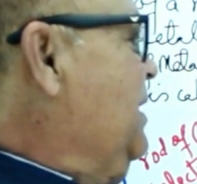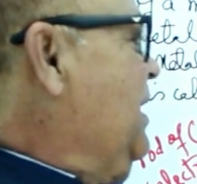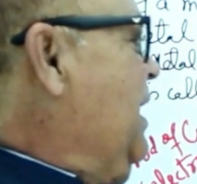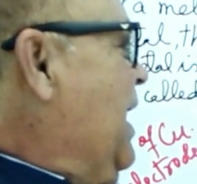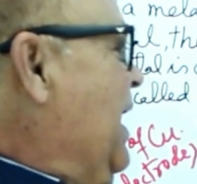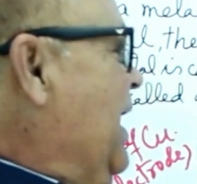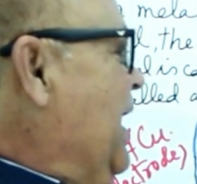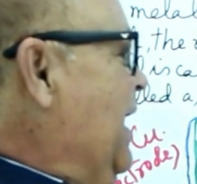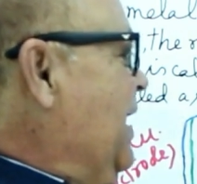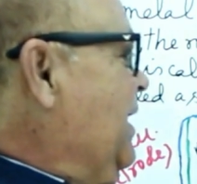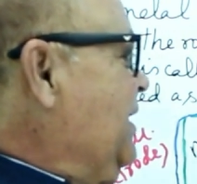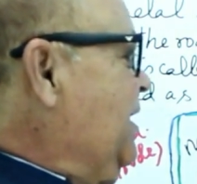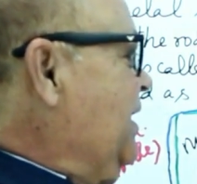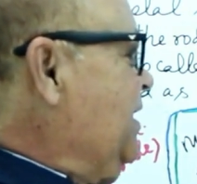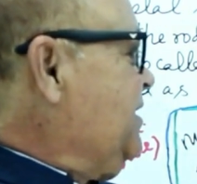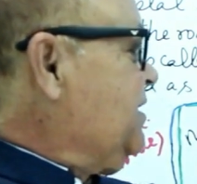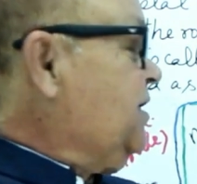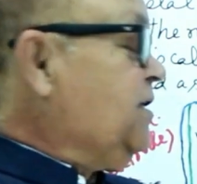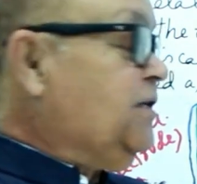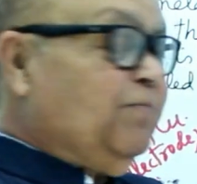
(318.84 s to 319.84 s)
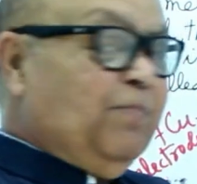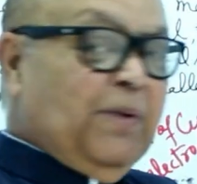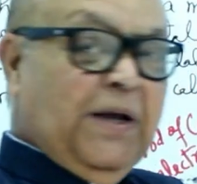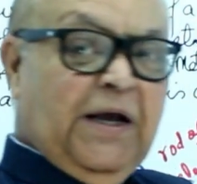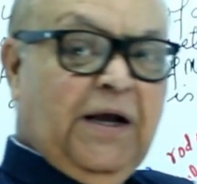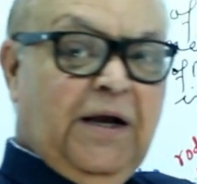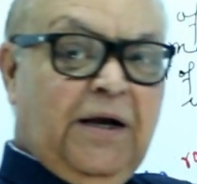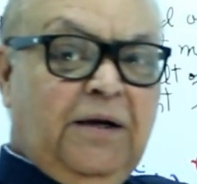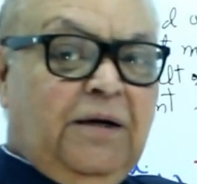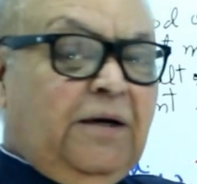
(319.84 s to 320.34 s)
and it is
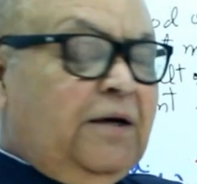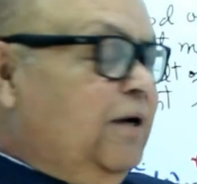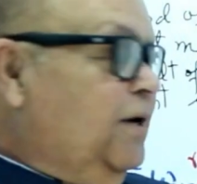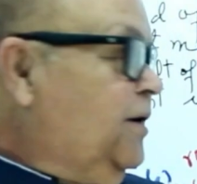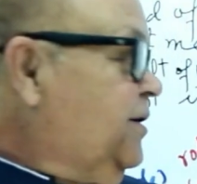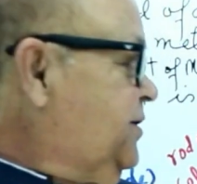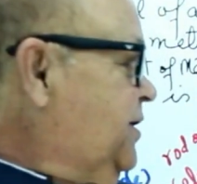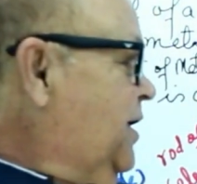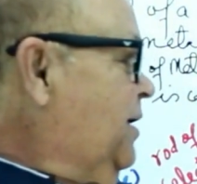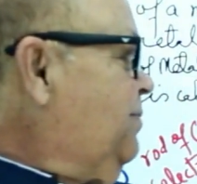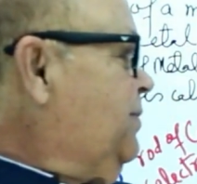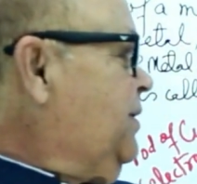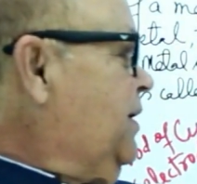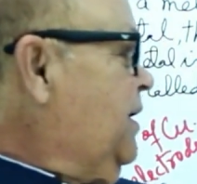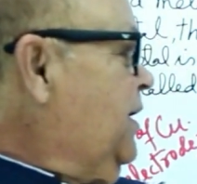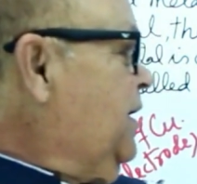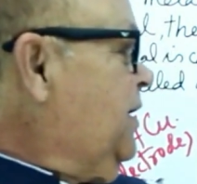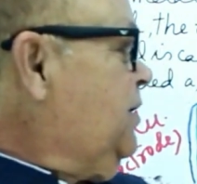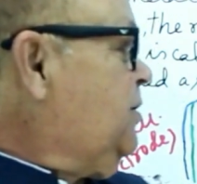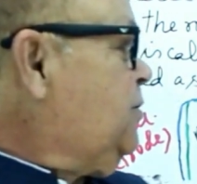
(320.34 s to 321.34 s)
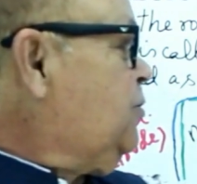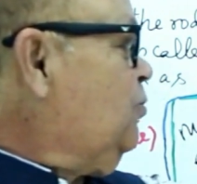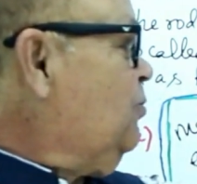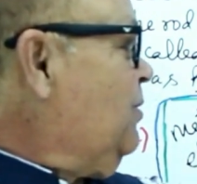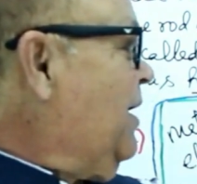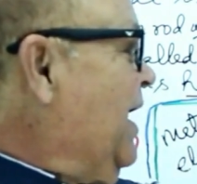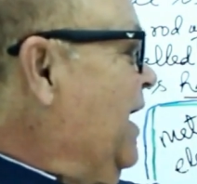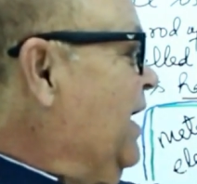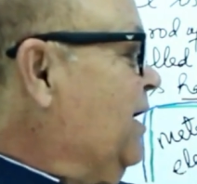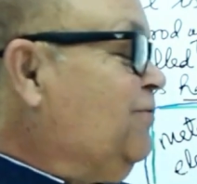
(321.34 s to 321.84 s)
being dipped
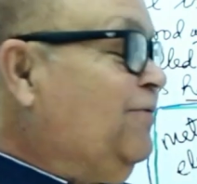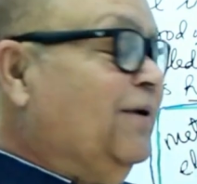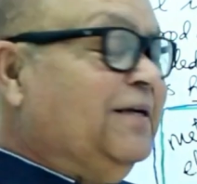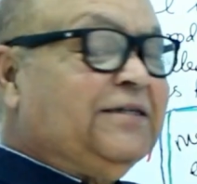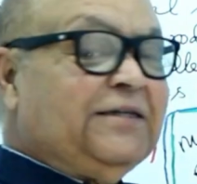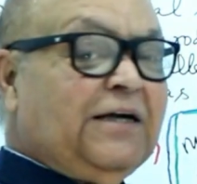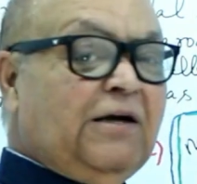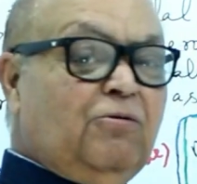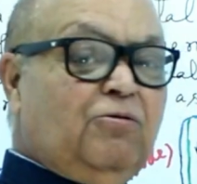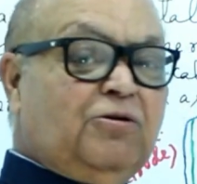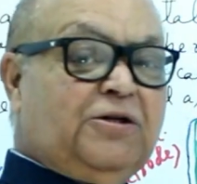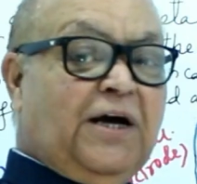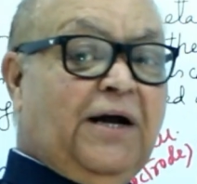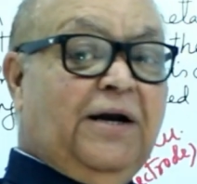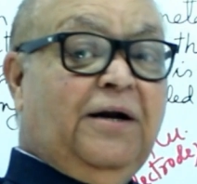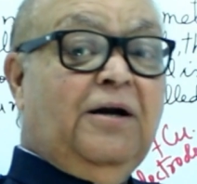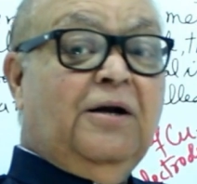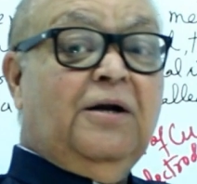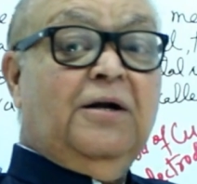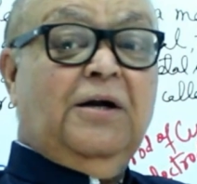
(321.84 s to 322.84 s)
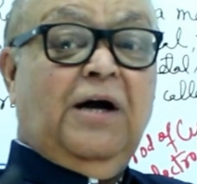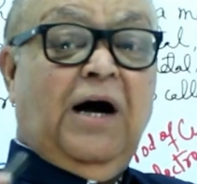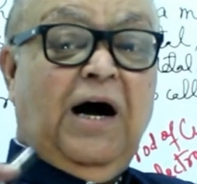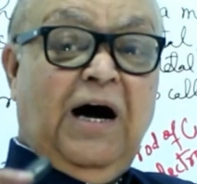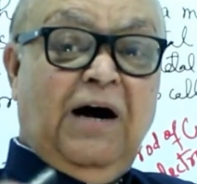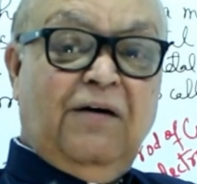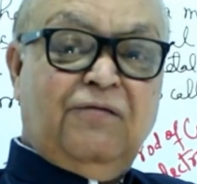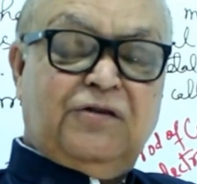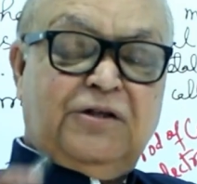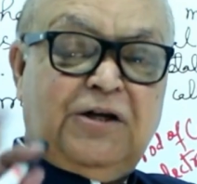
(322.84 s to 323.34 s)
into aqueous solution
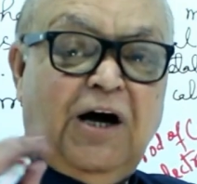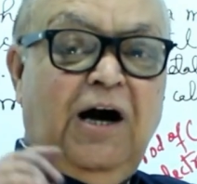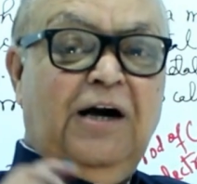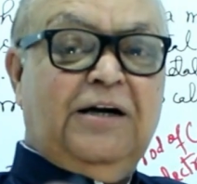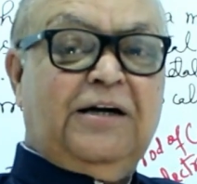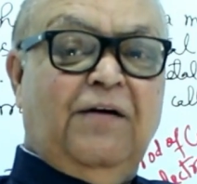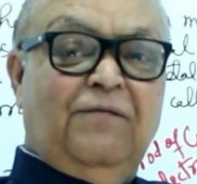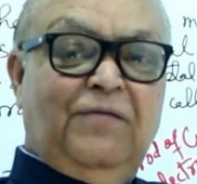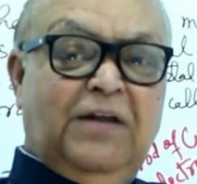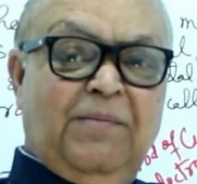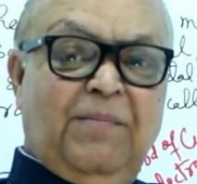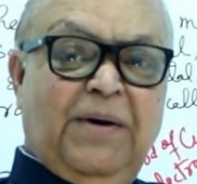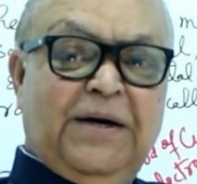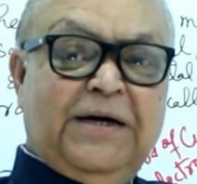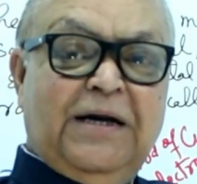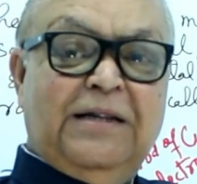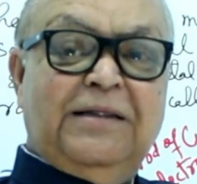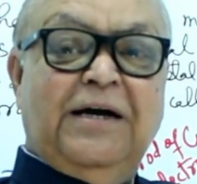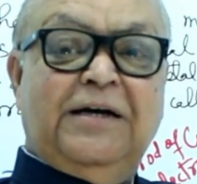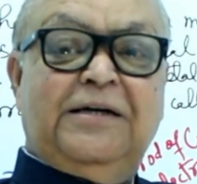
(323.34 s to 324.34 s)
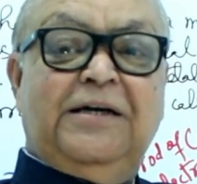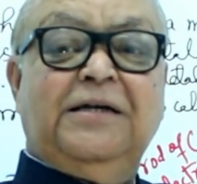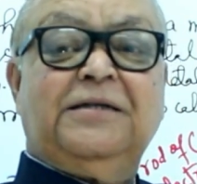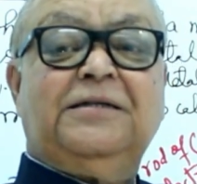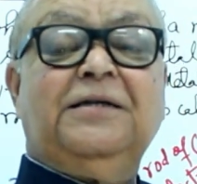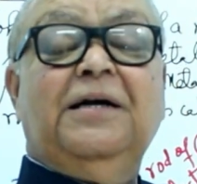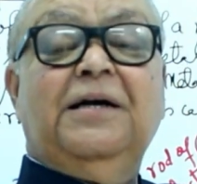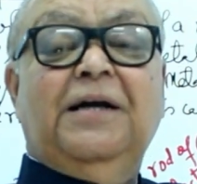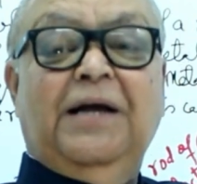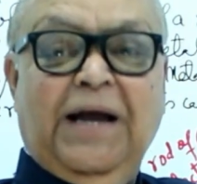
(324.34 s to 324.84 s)
of salt of the metal, that
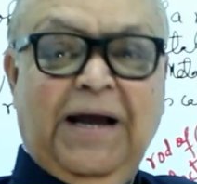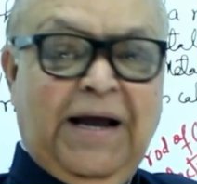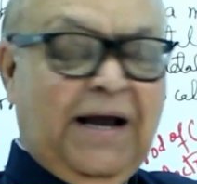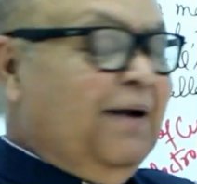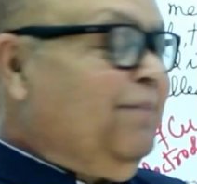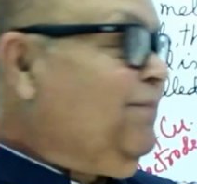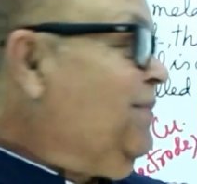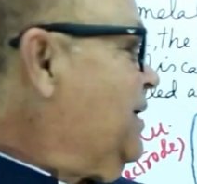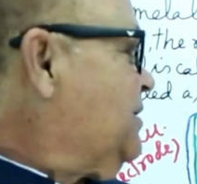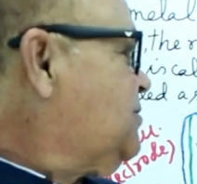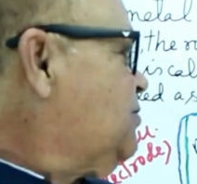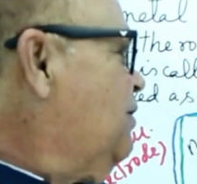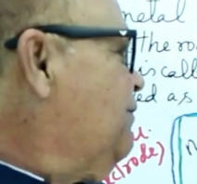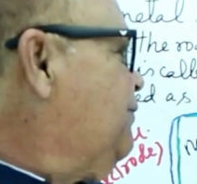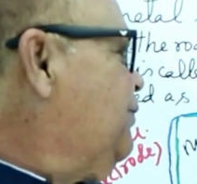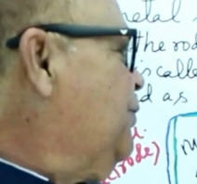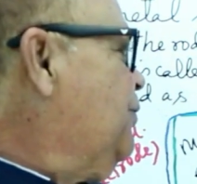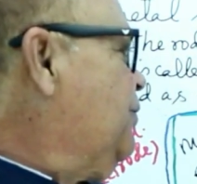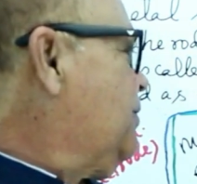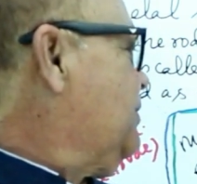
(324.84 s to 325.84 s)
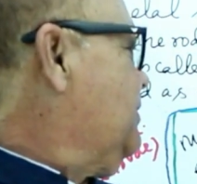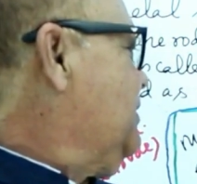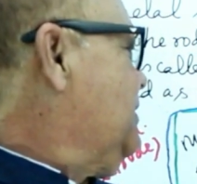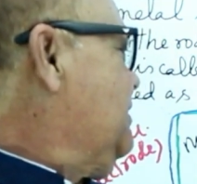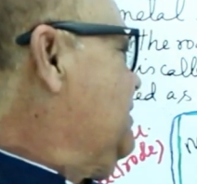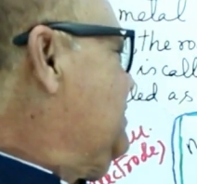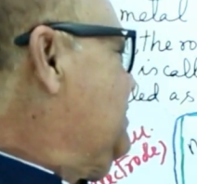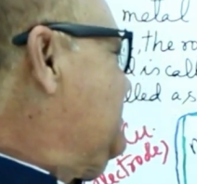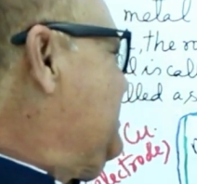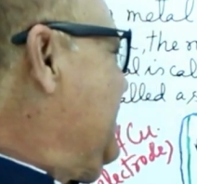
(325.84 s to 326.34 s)
is M S O four.
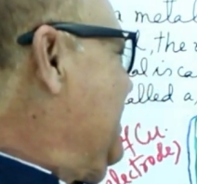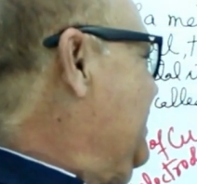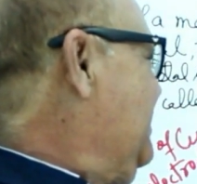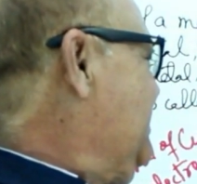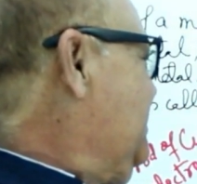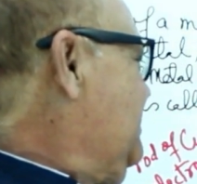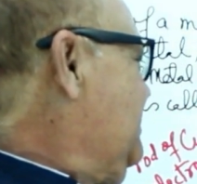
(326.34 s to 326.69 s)
Then